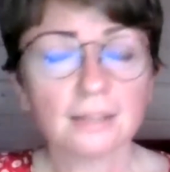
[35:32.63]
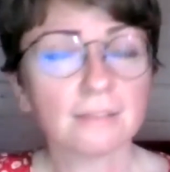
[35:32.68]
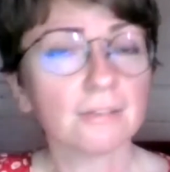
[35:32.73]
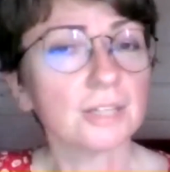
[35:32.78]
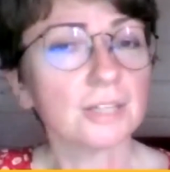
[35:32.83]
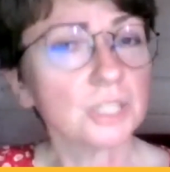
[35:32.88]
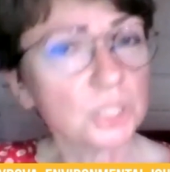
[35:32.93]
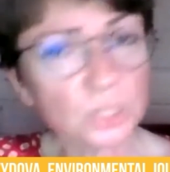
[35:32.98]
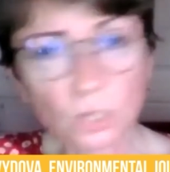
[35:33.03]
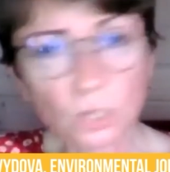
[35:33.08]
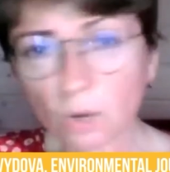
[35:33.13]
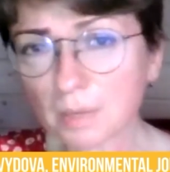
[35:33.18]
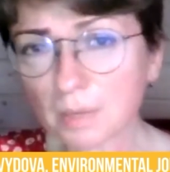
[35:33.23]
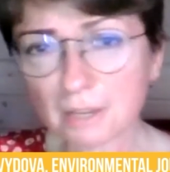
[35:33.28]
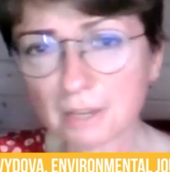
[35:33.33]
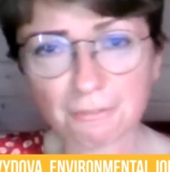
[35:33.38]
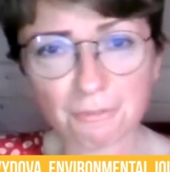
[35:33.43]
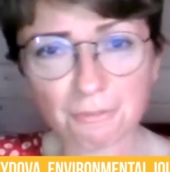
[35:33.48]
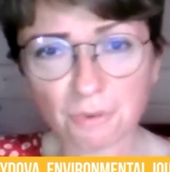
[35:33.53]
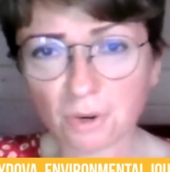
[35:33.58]
there are so many
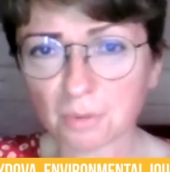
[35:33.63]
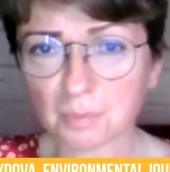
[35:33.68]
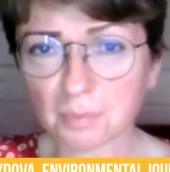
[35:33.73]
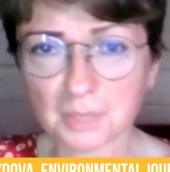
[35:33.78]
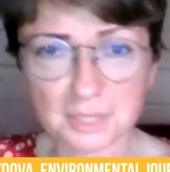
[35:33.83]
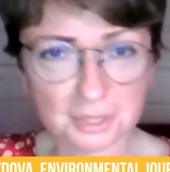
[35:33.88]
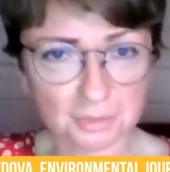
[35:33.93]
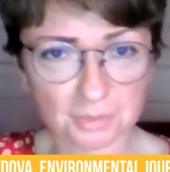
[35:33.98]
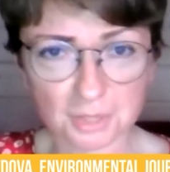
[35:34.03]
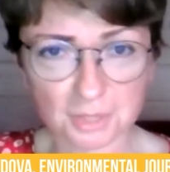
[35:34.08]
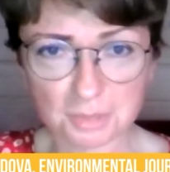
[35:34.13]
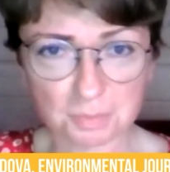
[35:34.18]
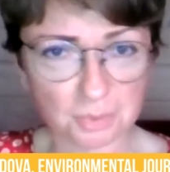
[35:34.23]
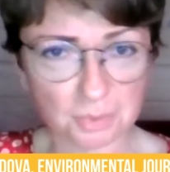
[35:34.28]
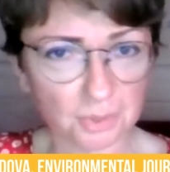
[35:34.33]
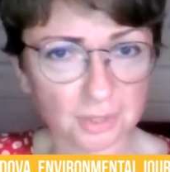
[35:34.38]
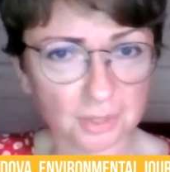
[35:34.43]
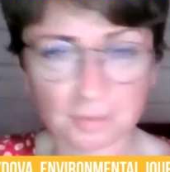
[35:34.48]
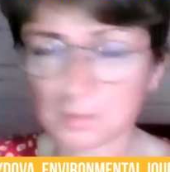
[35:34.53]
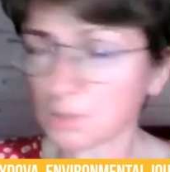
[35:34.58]
formats of these
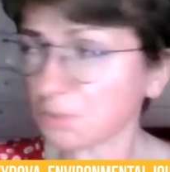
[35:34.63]
programs